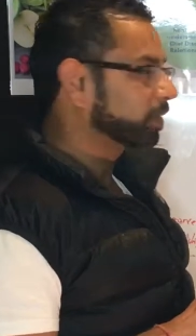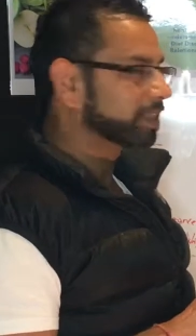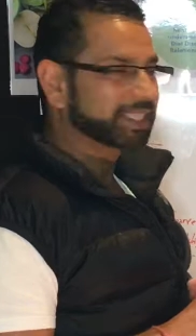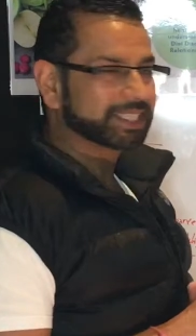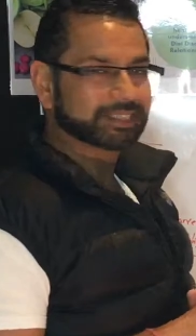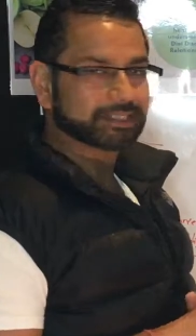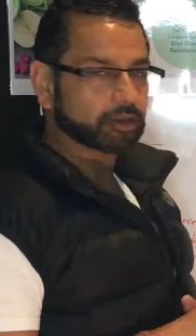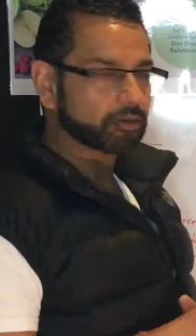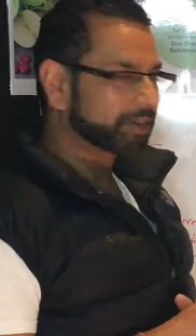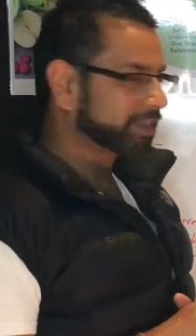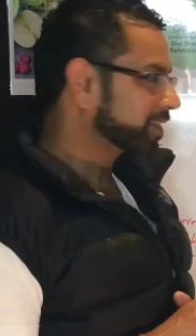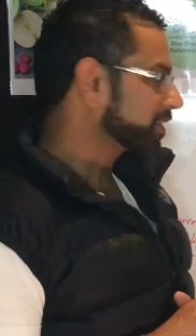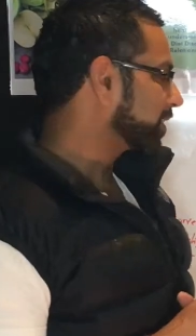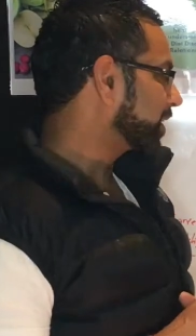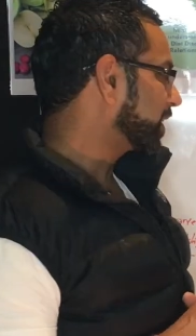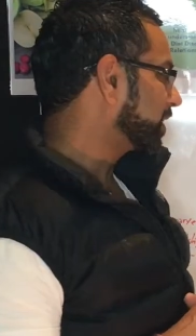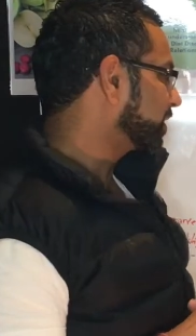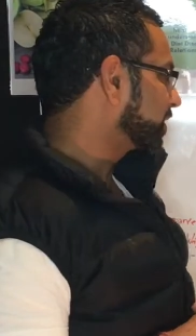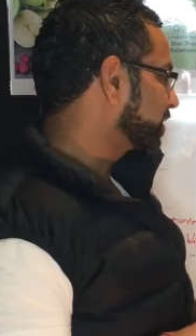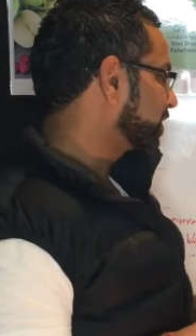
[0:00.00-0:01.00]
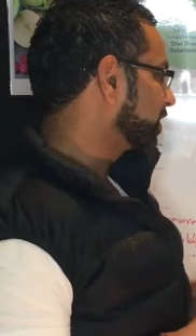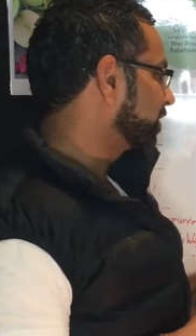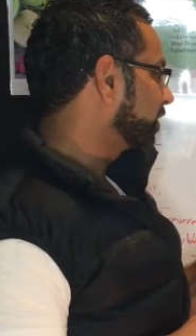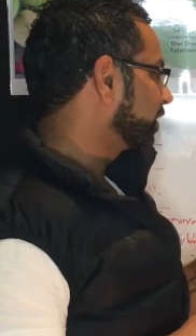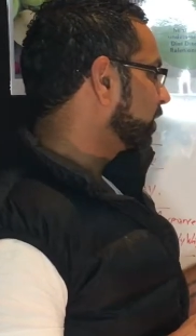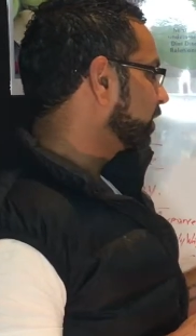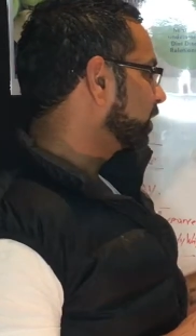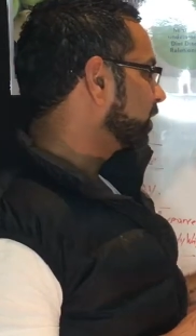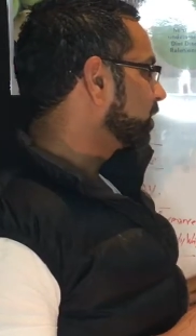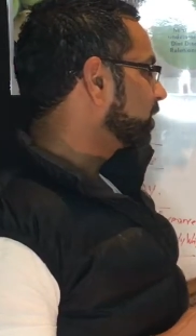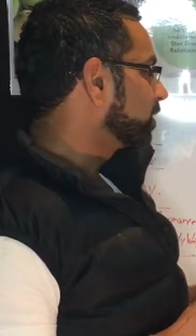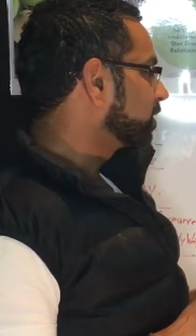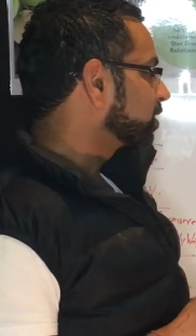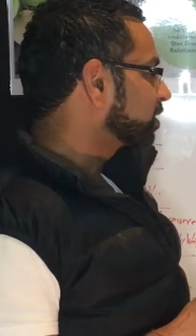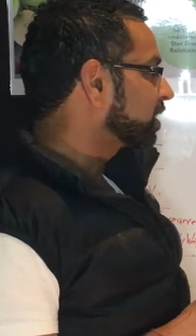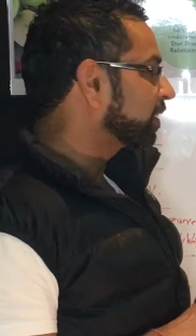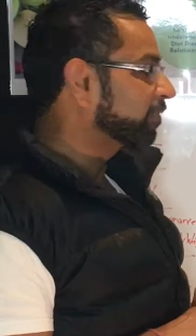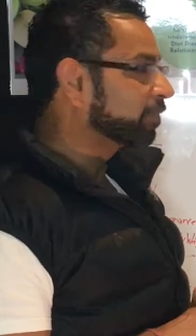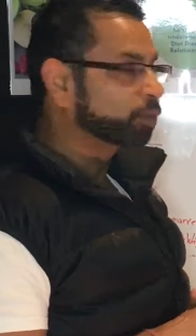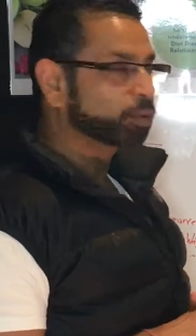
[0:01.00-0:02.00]
one is the restless.
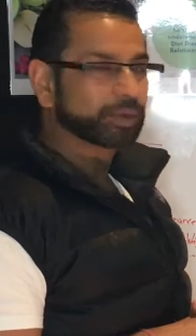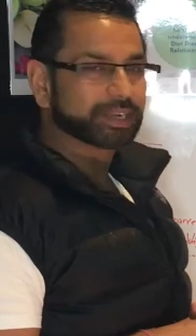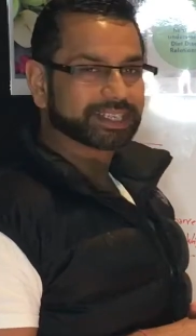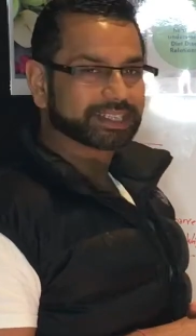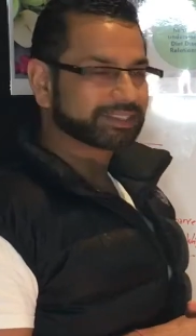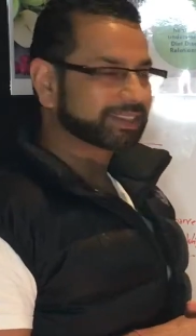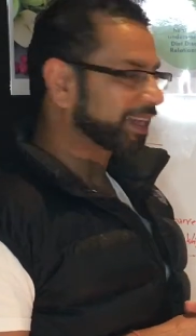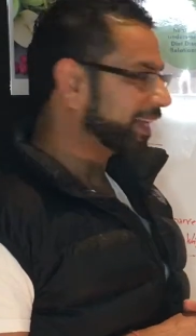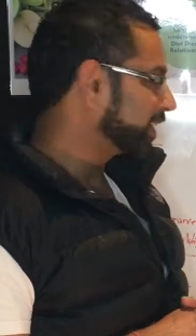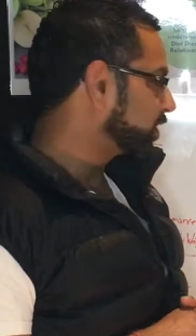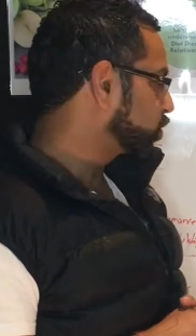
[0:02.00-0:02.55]
Seventh one is the